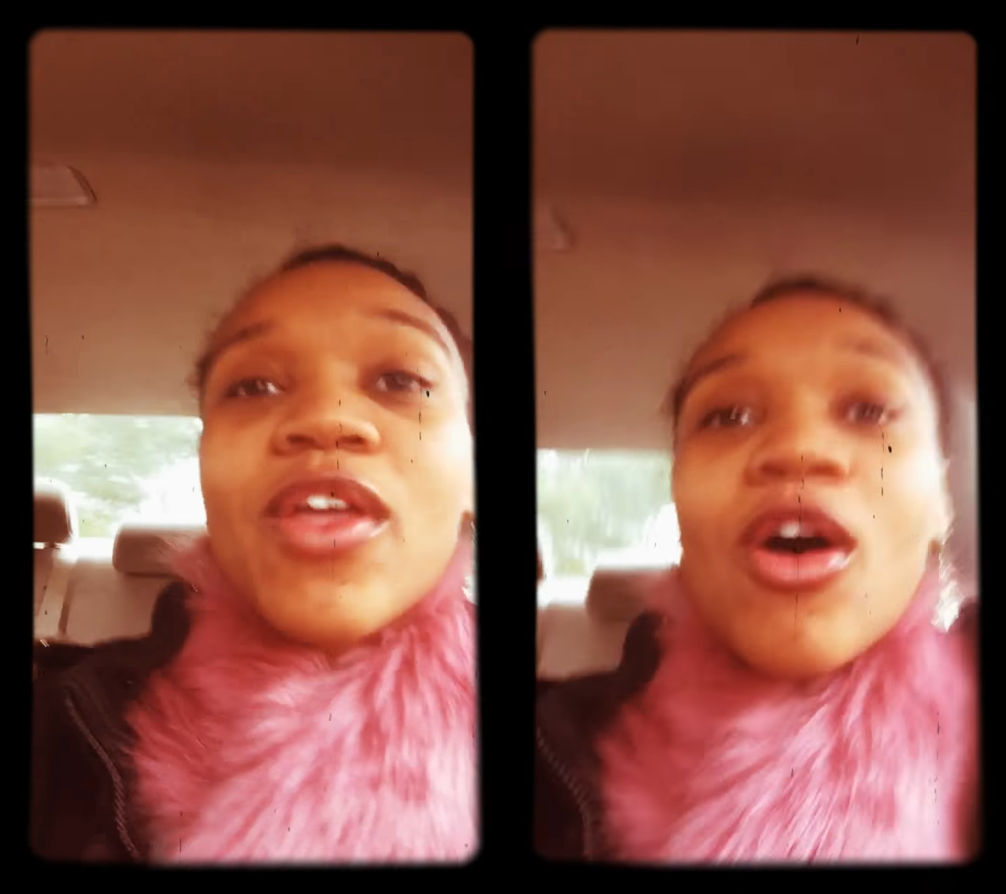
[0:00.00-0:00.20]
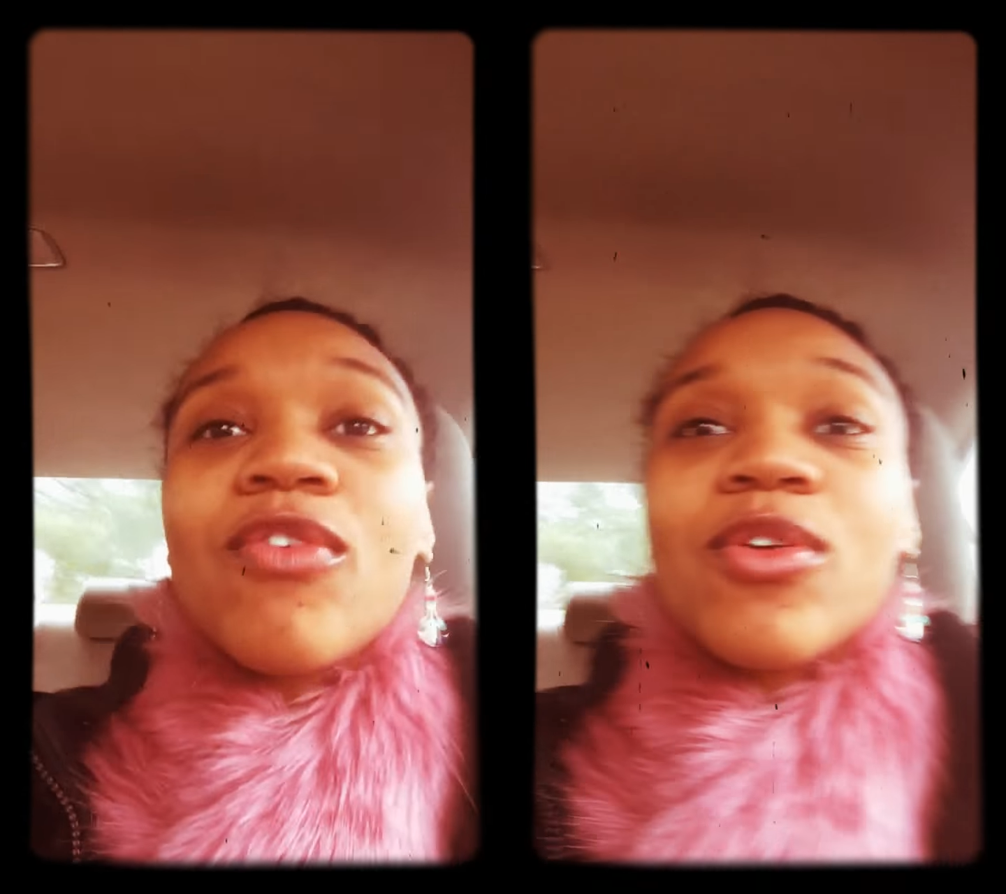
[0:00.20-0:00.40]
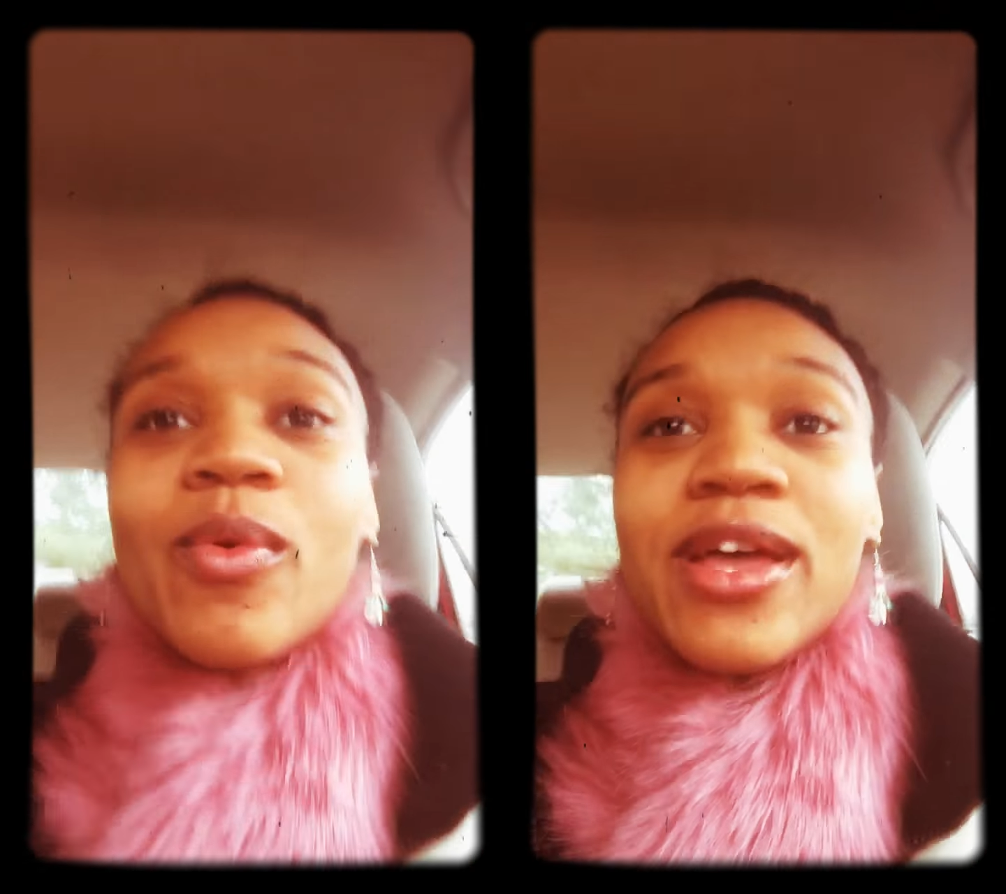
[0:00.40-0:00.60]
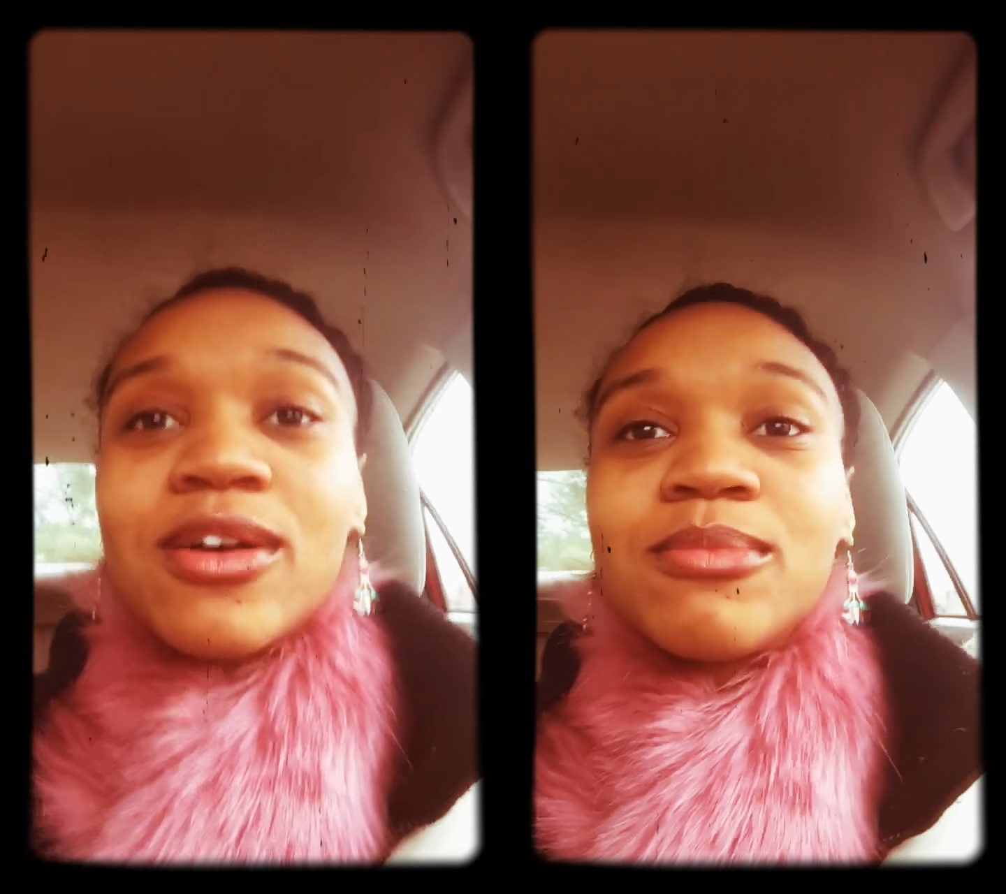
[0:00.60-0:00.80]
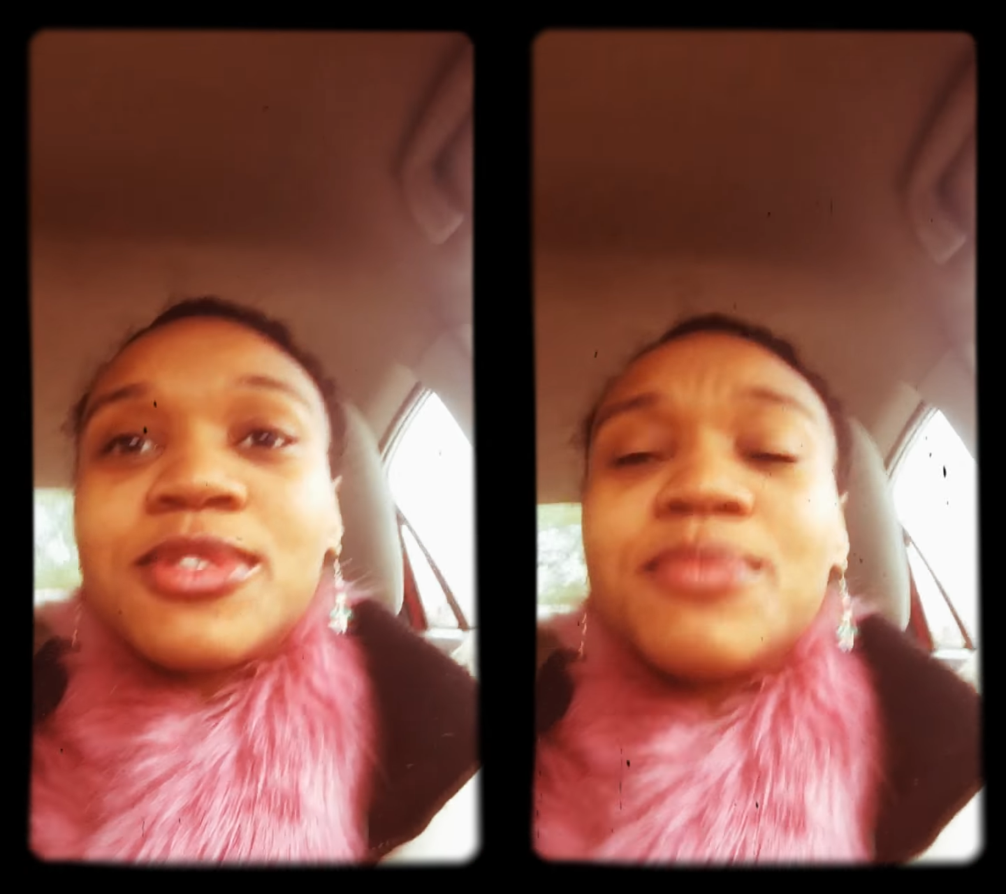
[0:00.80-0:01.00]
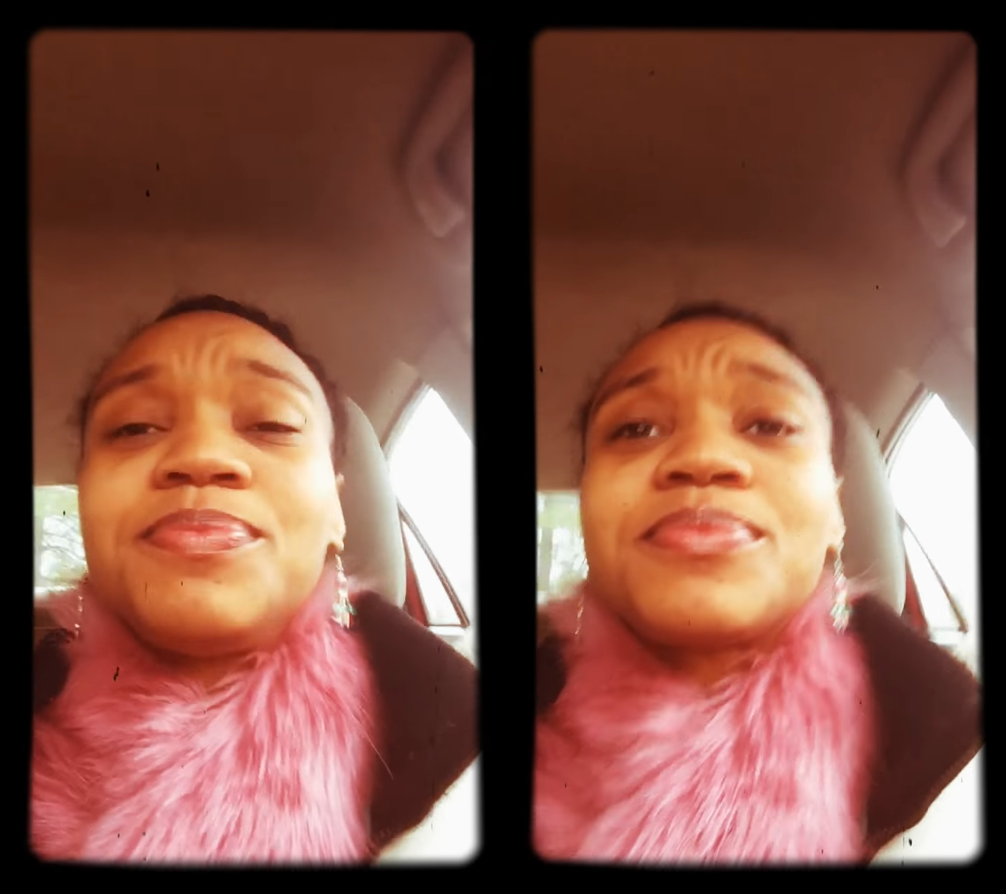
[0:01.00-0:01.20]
overwhelmed